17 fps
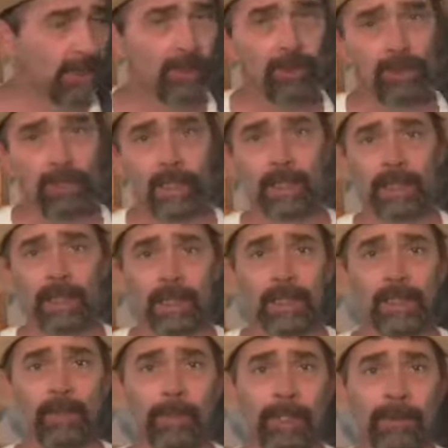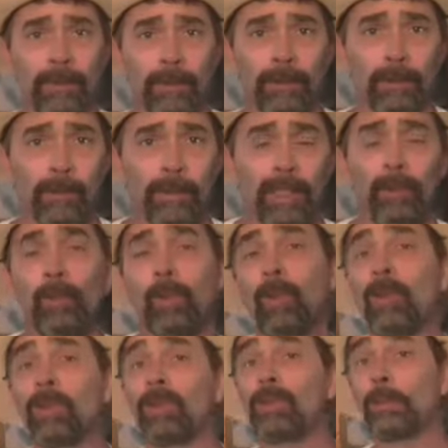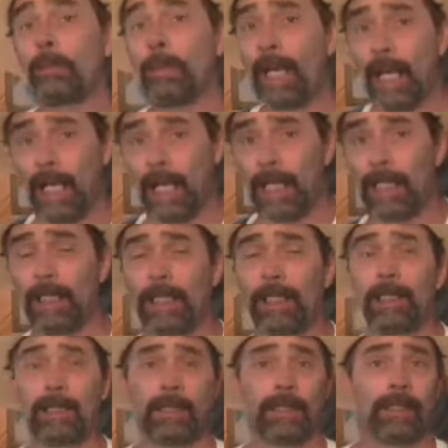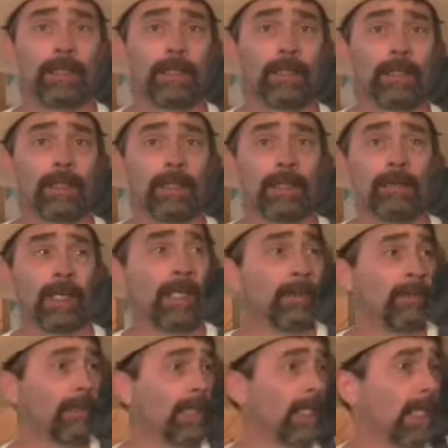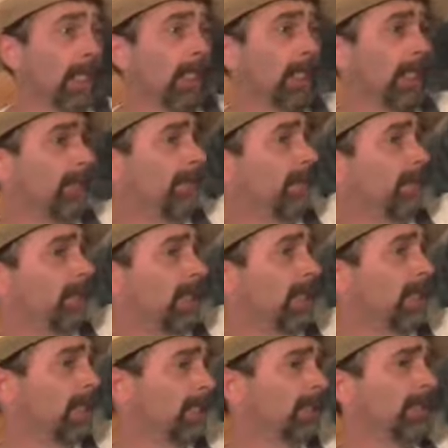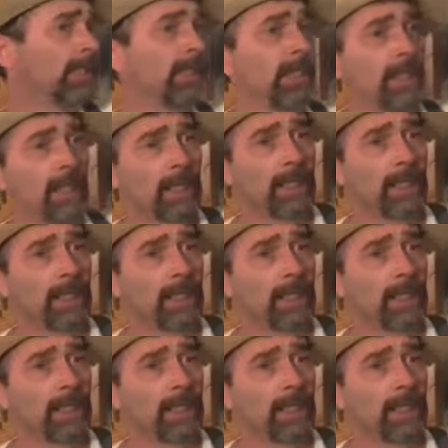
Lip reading: instructed his people to be ruled by. Right? We got Nebuchadnezzar